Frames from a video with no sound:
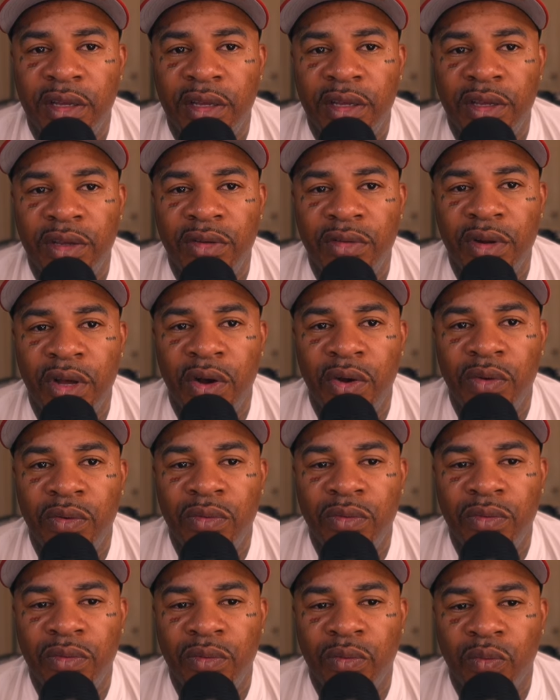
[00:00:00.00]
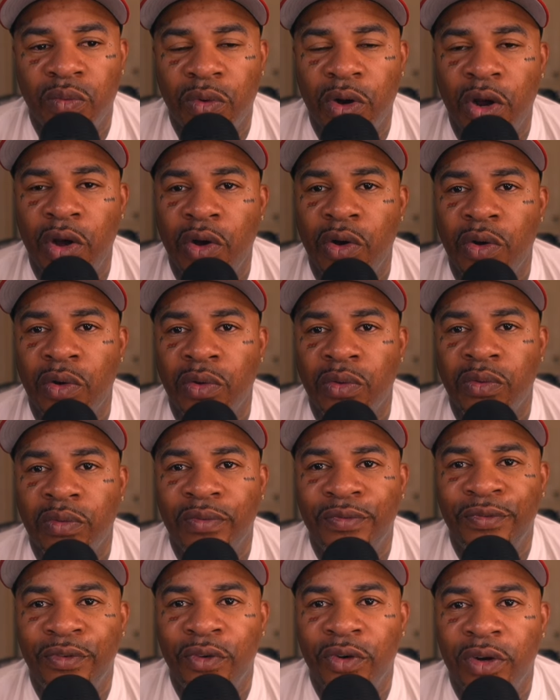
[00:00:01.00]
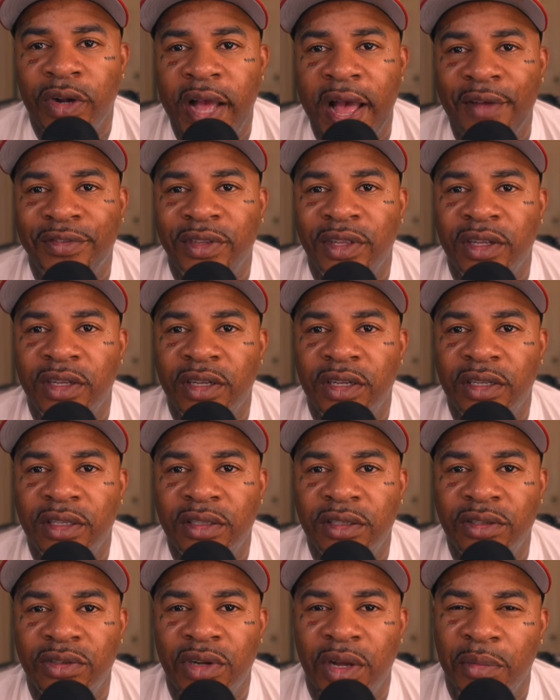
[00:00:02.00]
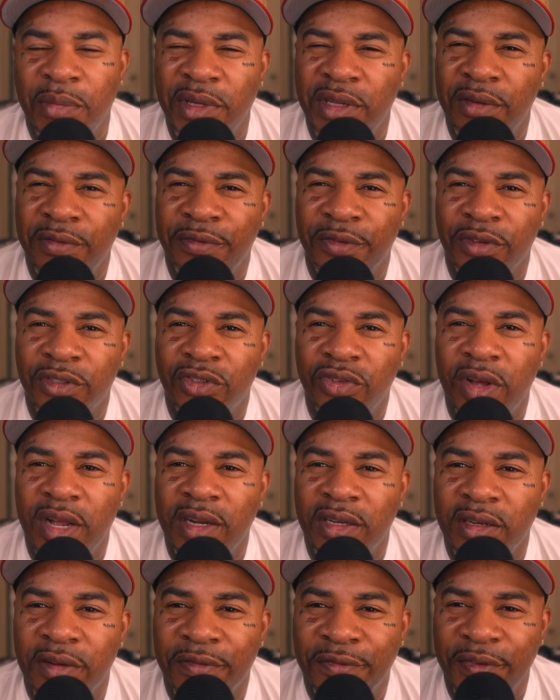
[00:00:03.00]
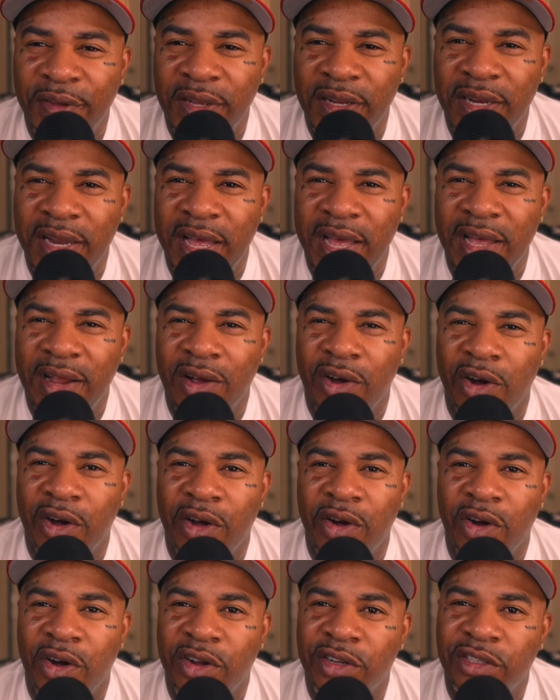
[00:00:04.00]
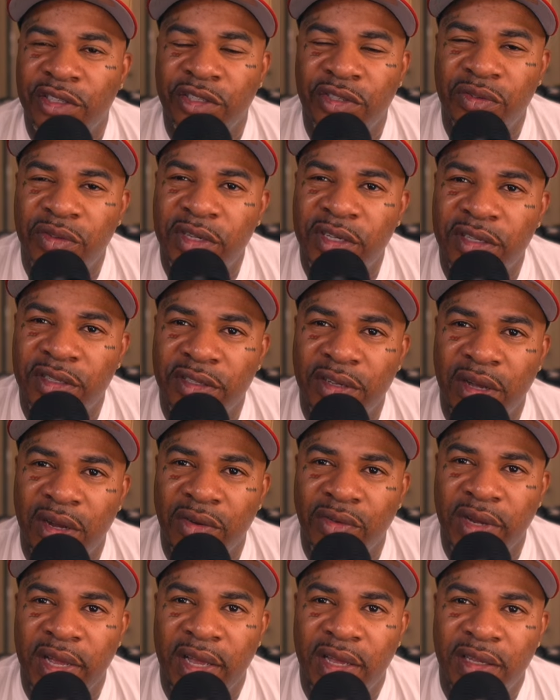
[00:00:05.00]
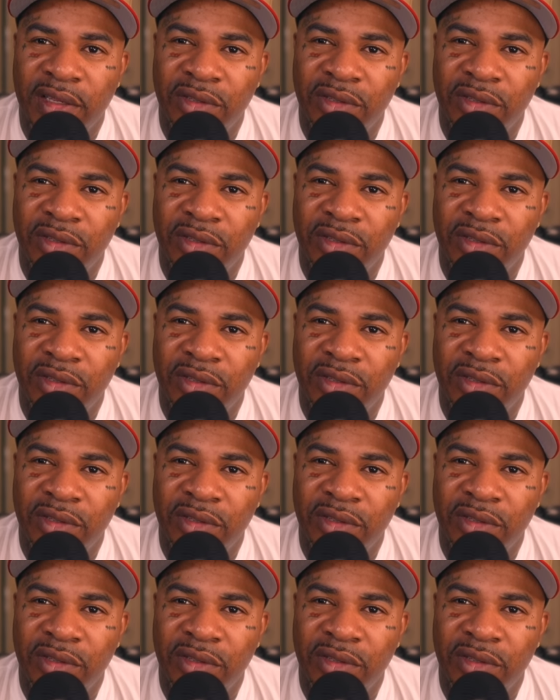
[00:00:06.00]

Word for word: you know, wrong for having to, you know what I mean, for trying to defend that, or do he deserve that?